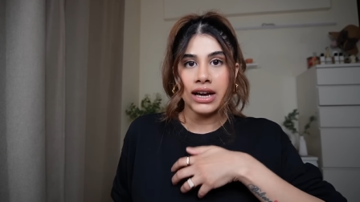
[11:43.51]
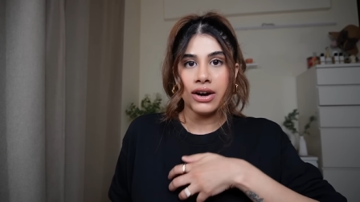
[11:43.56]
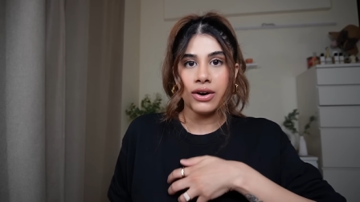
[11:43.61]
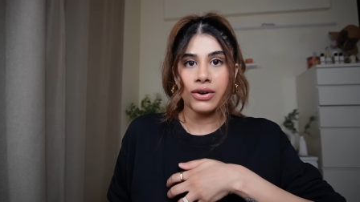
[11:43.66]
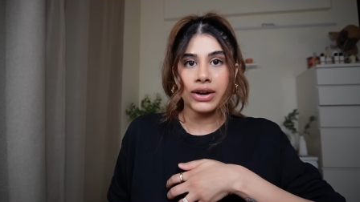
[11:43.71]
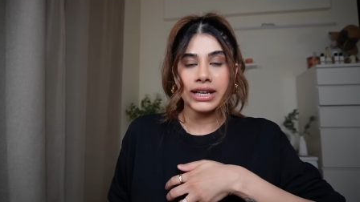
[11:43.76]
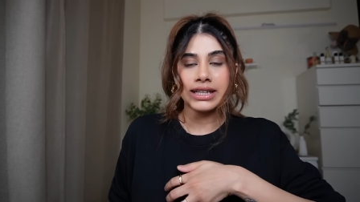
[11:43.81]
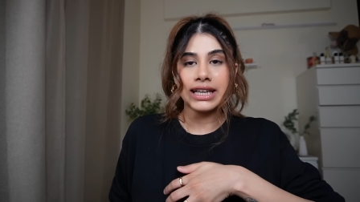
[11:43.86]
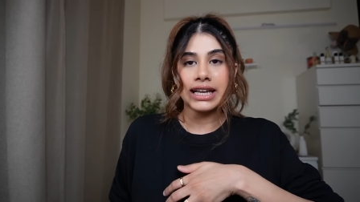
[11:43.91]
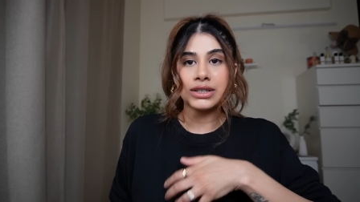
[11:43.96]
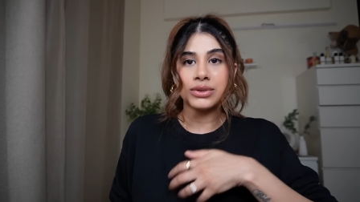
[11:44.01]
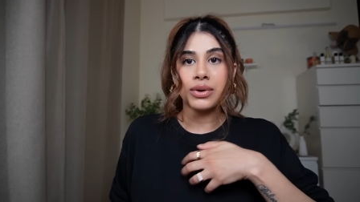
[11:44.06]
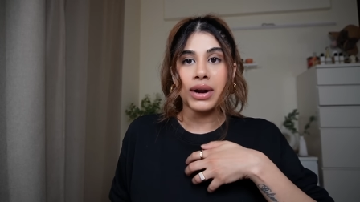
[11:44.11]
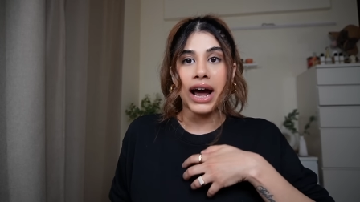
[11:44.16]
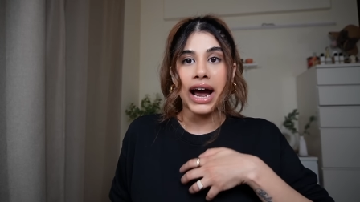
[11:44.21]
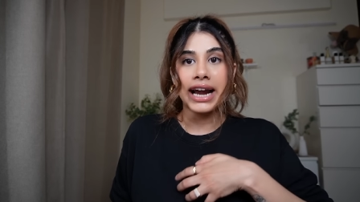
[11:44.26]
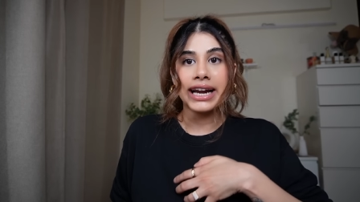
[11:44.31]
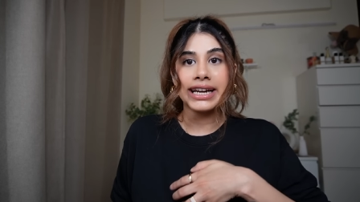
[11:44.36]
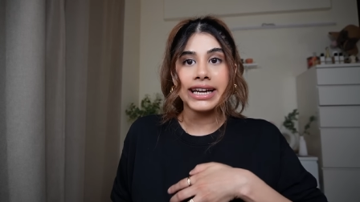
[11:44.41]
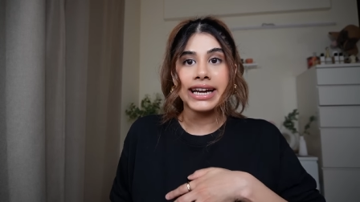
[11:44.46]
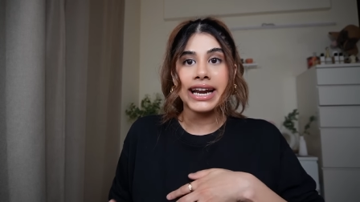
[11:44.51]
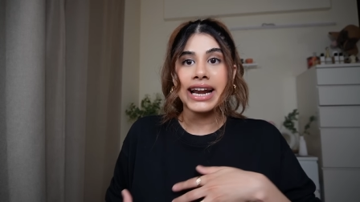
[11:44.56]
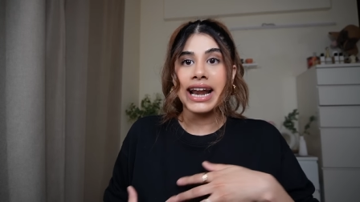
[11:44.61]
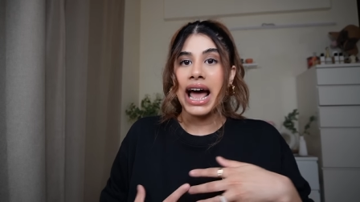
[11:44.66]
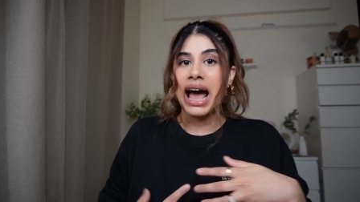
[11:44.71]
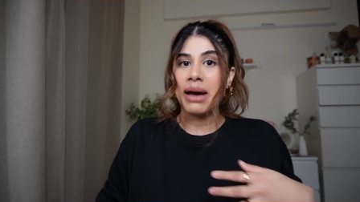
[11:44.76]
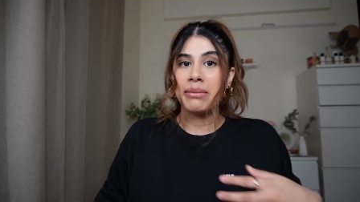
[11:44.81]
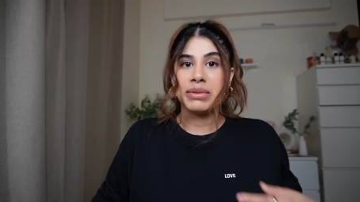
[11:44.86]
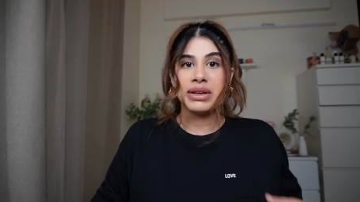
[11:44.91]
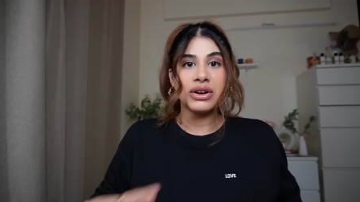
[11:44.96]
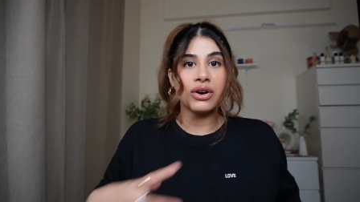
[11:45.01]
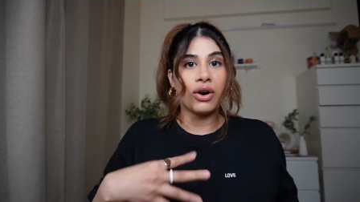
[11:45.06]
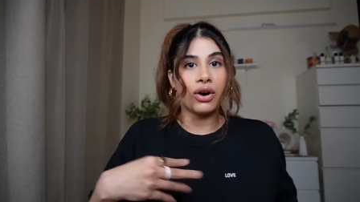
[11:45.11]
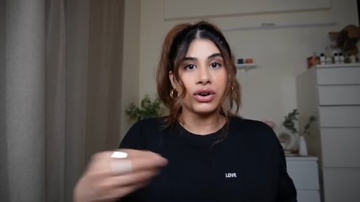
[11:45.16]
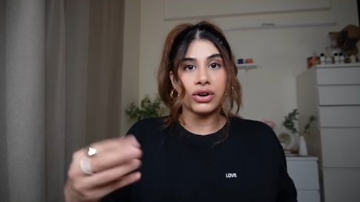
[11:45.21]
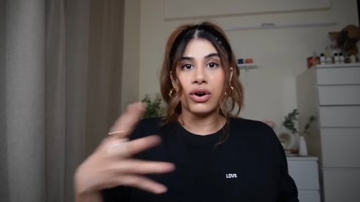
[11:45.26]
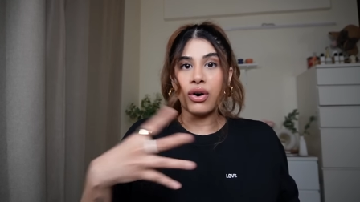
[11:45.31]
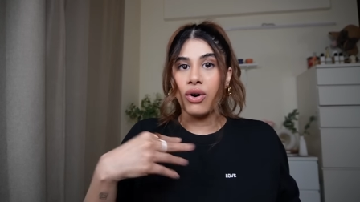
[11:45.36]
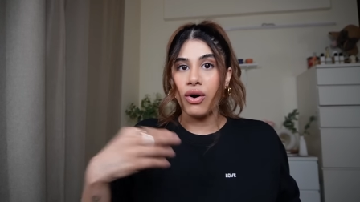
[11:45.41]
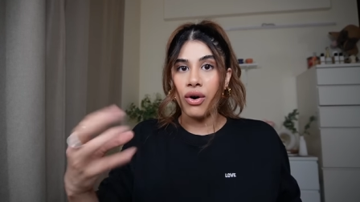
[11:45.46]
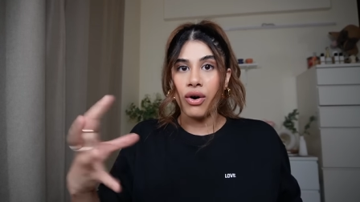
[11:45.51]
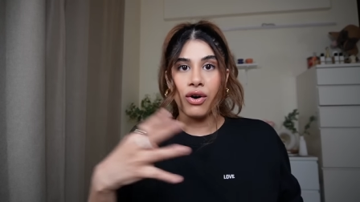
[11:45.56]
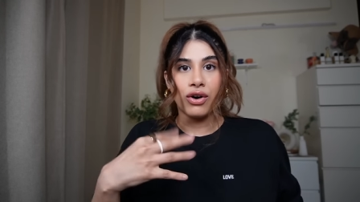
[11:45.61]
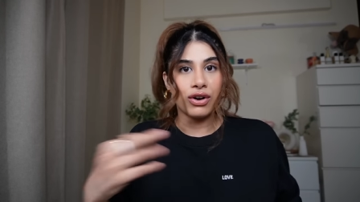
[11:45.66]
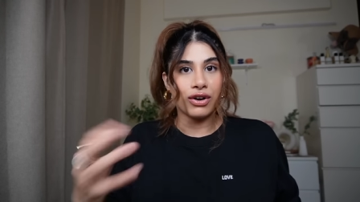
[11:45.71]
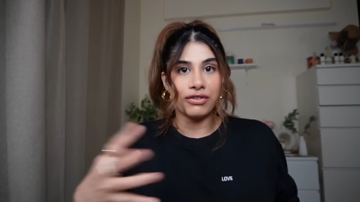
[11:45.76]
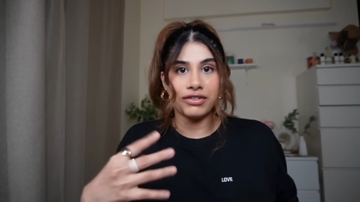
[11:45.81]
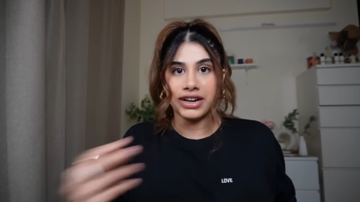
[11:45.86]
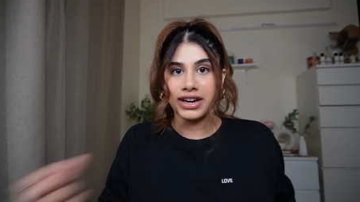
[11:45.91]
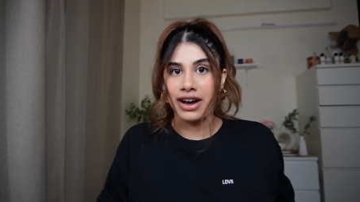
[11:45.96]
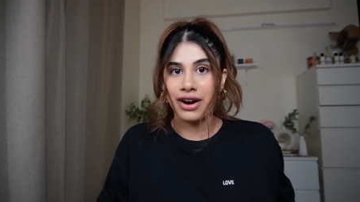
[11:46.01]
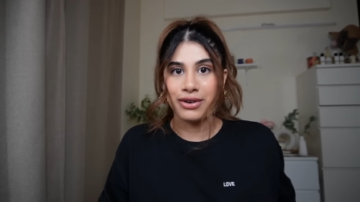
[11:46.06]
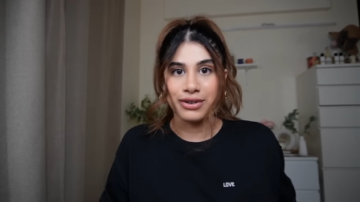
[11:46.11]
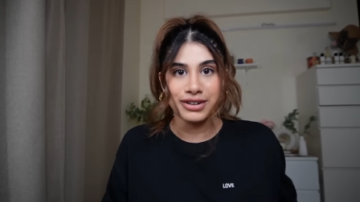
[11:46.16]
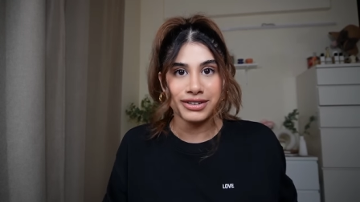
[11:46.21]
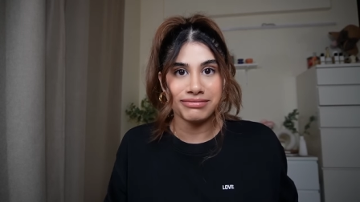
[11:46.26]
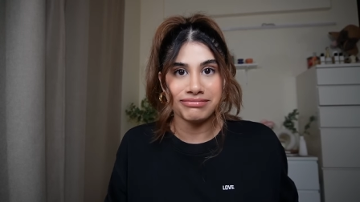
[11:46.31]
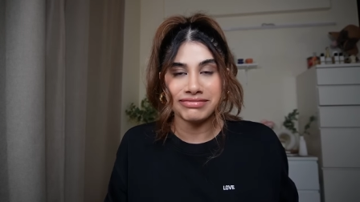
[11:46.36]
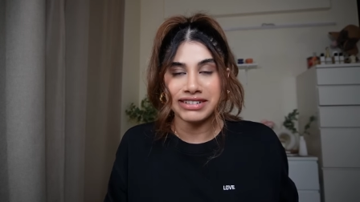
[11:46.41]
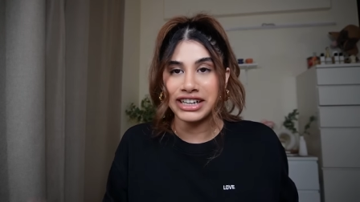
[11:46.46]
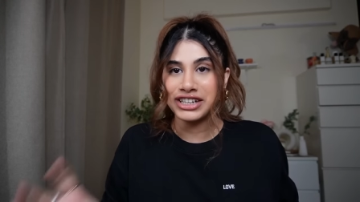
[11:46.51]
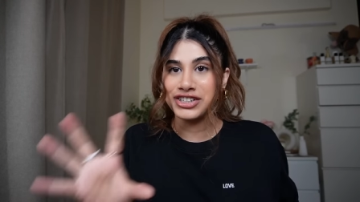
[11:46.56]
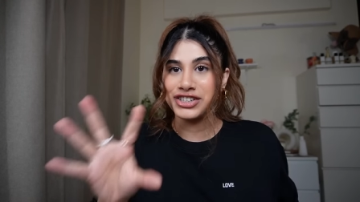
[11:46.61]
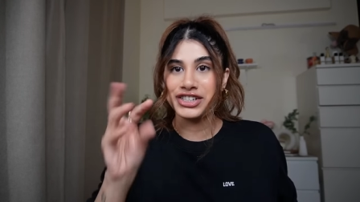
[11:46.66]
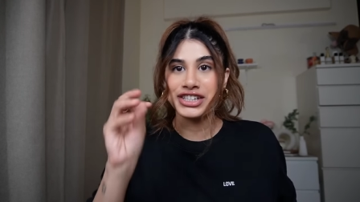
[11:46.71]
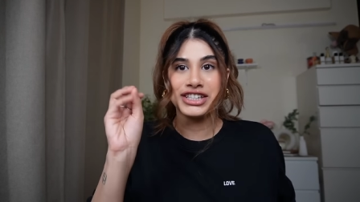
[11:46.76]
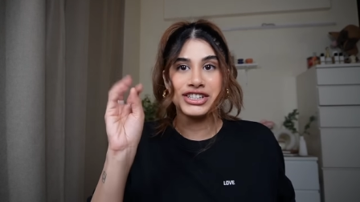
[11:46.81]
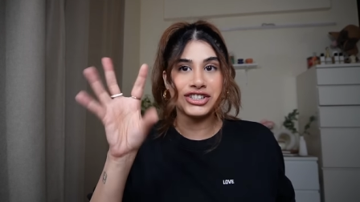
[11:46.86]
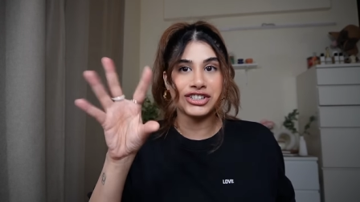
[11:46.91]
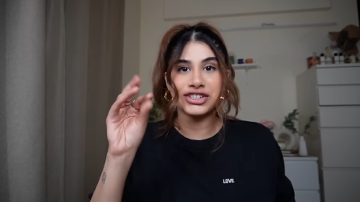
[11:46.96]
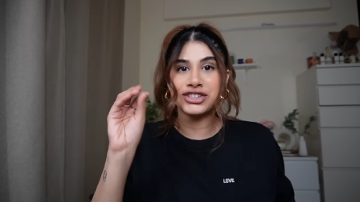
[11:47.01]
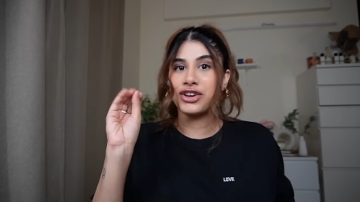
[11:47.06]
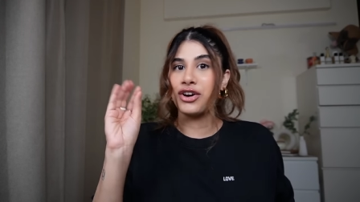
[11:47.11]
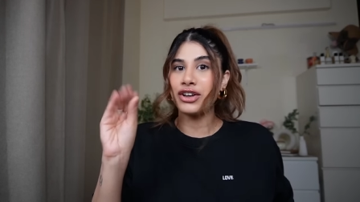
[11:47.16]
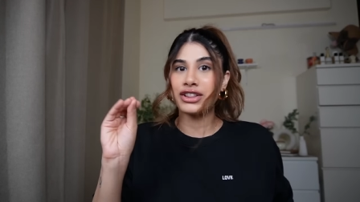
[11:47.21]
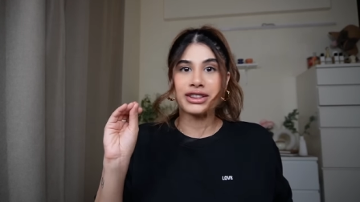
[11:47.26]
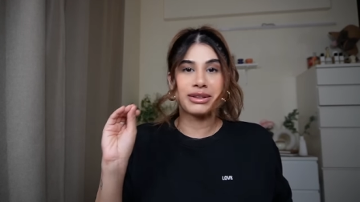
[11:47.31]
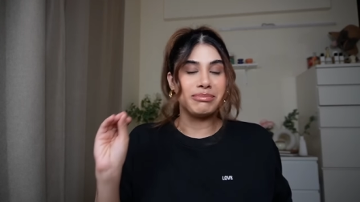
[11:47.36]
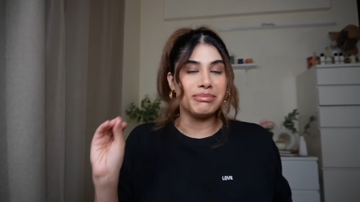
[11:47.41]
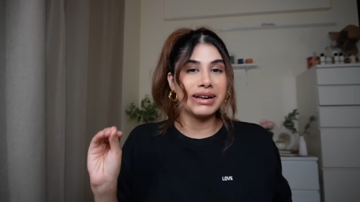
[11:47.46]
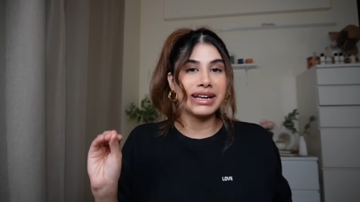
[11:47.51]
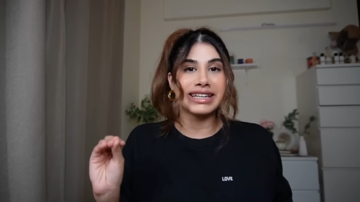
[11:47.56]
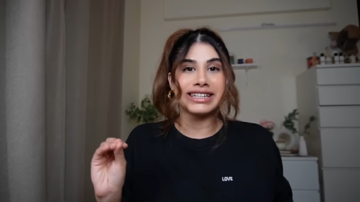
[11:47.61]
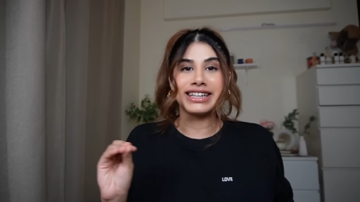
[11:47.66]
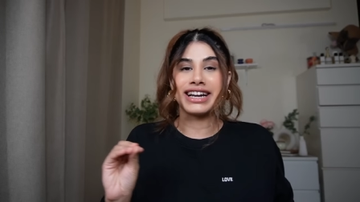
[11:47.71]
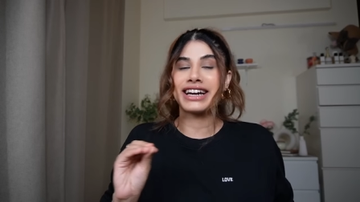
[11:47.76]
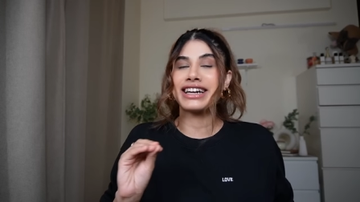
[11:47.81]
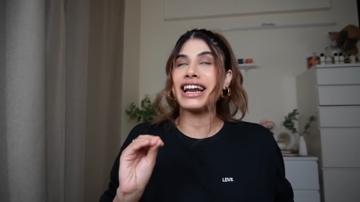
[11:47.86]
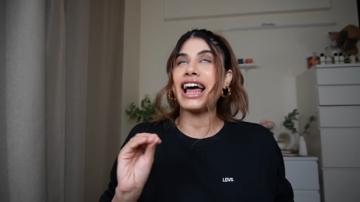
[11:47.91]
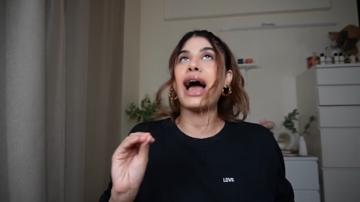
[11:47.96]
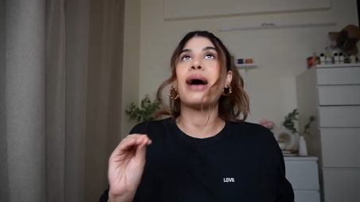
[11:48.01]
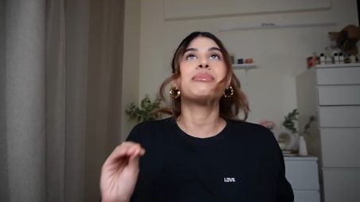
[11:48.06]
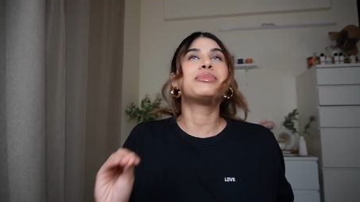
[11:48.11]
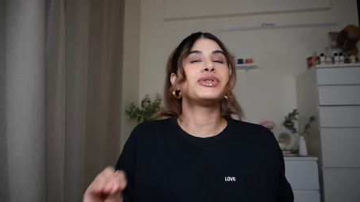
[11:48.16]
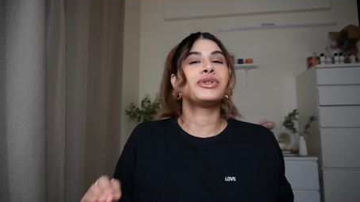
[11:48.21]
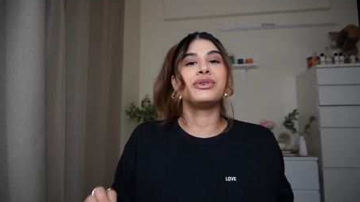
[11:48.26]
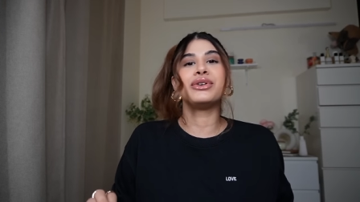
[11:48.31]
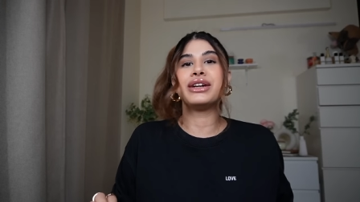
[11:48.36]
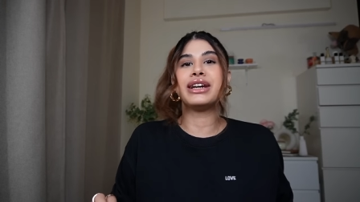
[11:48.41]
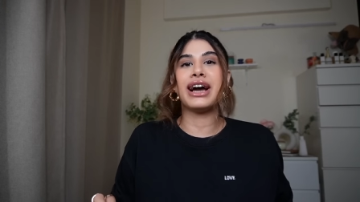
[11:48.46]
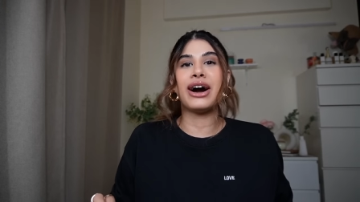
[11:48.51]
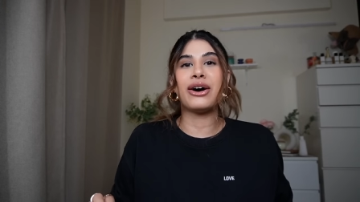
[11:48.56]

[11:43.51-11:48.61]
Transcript: okay that's what i did and abby got all of it out like she just got the milk duct absolutely